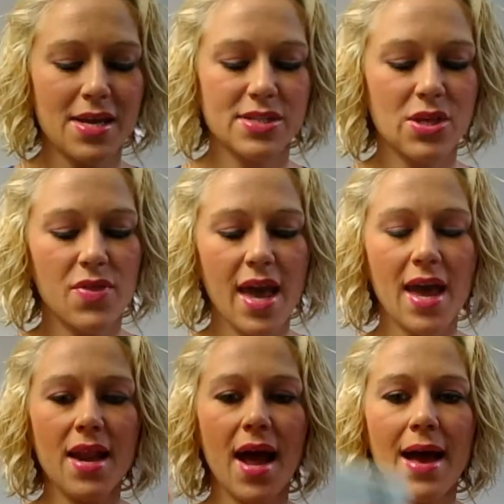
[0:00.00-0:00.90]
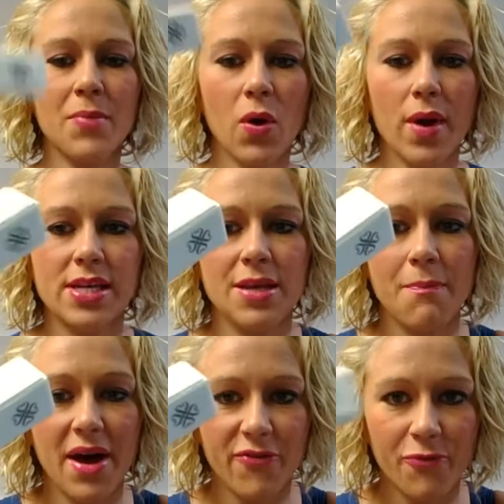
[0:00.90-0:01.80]
So then I'm going to
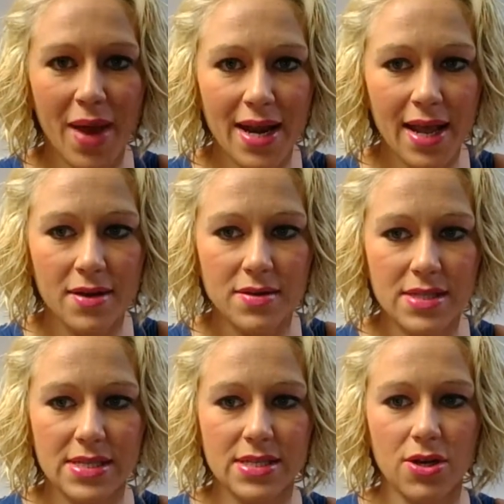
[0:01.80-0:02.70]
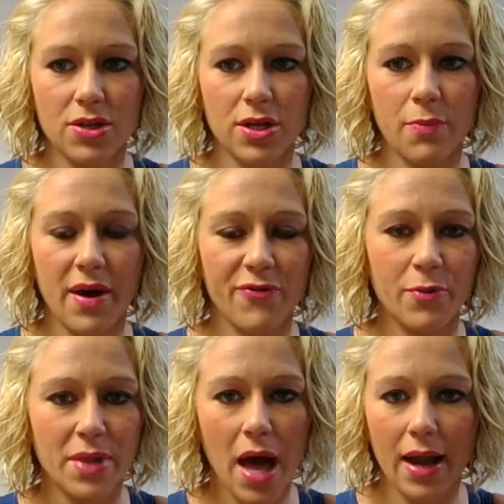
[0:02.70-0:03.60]
buff my nails. This is our little buffer
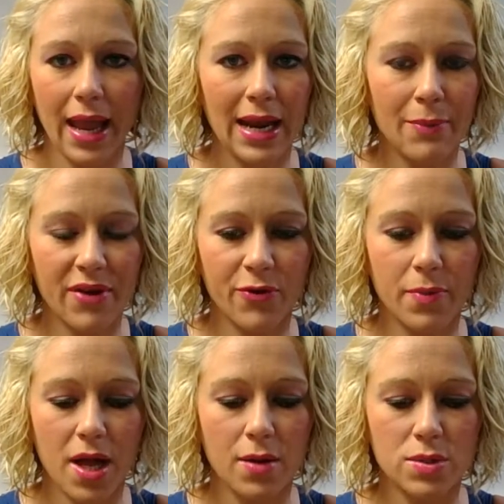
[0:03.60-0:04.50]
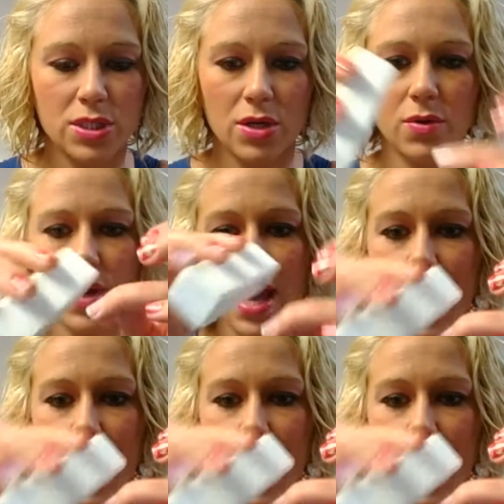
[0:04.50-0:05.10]
block. Any buffer block will do.